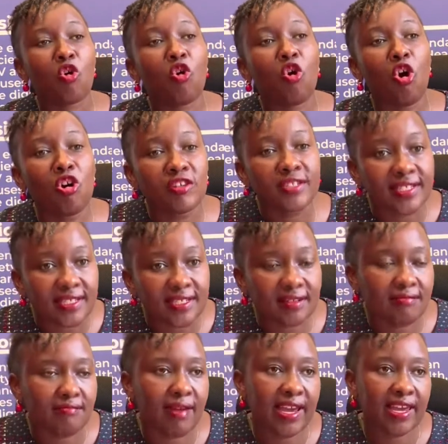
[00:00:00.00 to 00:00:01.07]

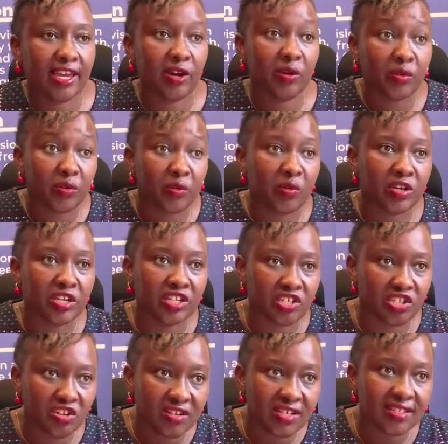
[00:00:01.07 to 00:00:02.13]
caused by health
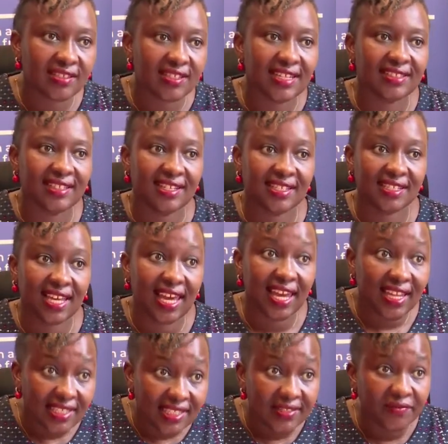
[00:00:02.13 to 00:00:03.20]
conditions such as
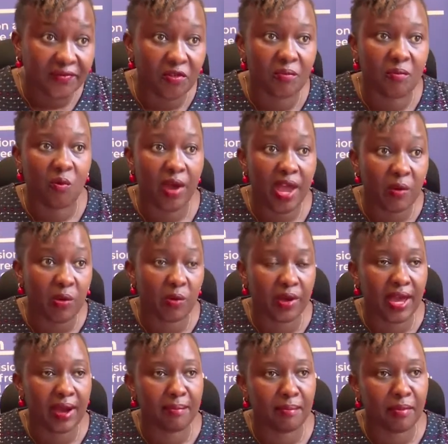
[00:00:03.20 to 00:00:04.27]
AIDS from where
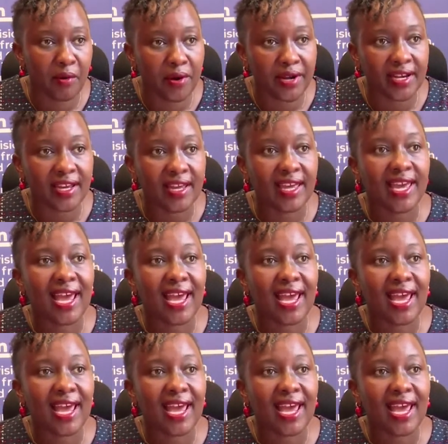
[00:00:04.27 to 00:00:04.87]
we were born,